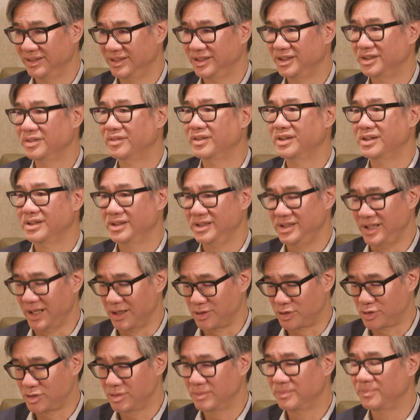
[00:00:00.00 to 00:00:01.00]
the U.S.,
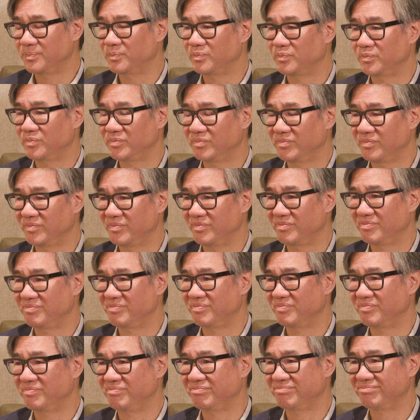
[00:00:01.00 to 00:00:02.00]
yes. Right? And he's
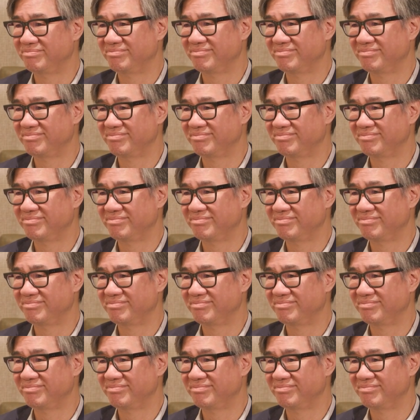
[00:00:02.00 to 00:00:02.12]
saying,